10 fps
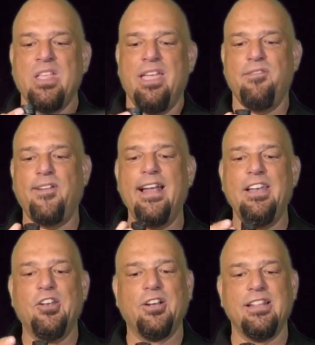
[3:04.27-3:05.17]
If I
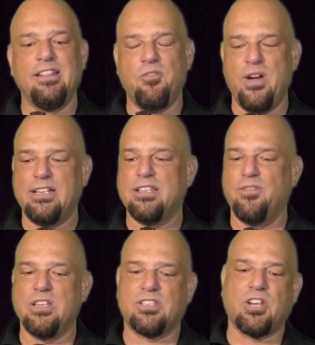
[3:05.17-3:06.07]
look at the rest
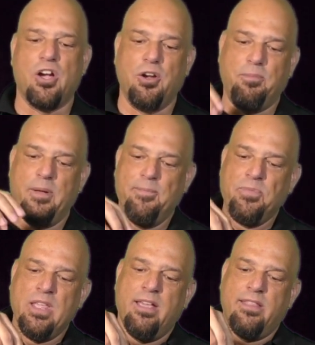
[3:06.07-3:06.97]
of the scope,
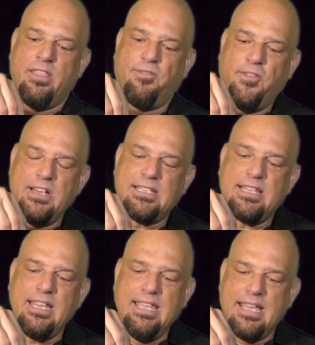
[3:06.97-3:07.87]
the first
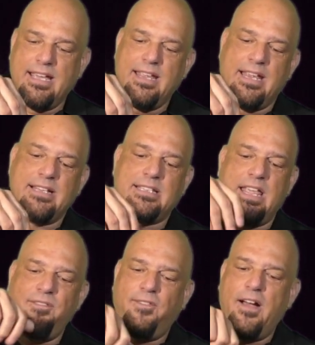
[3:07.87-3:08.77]
thing here is
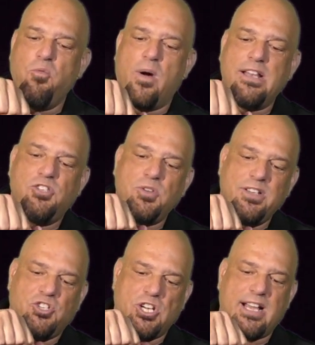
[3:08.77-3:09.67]
if I want to
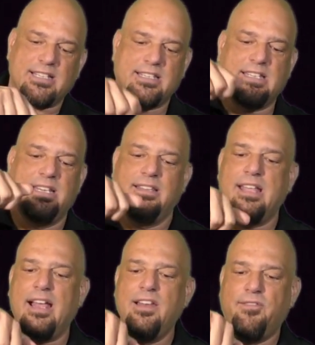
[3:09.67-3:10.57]
adjust
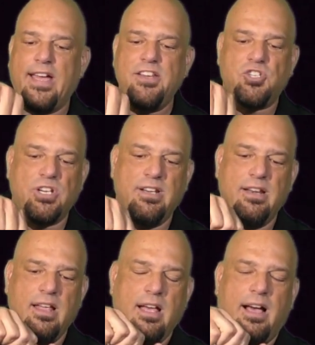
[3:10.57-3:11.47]
the elevation,
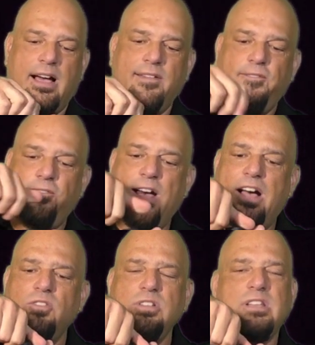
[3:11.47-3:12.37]
I
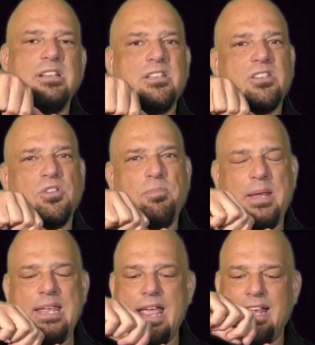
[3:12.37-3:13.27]
found this to
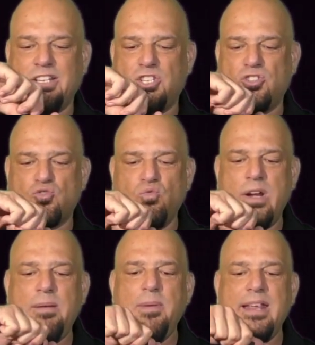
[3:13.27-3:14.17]
be
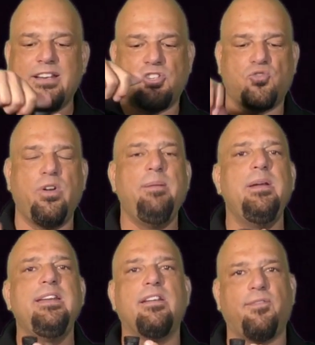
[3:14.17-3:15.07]

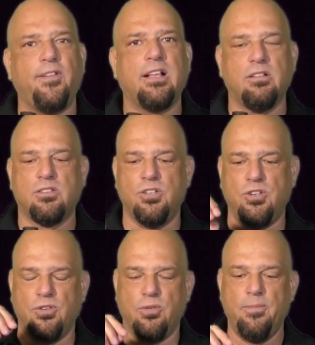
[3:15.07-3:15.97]
extremely difficult to
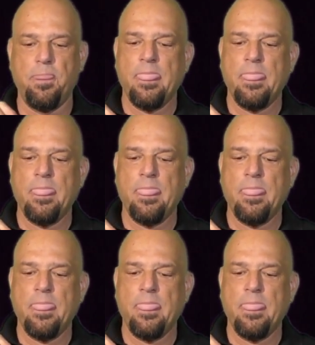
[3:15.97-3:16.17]
do.